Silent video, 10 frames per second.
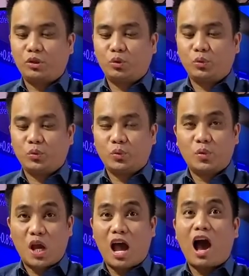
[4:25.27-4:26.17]
2,
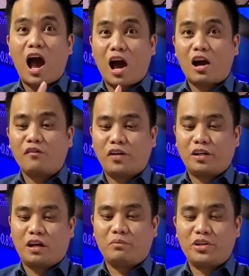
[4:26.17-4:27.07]
have an
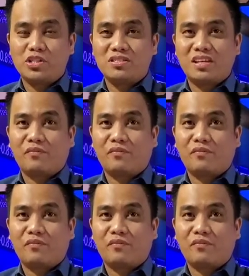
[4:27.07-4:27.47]
emergency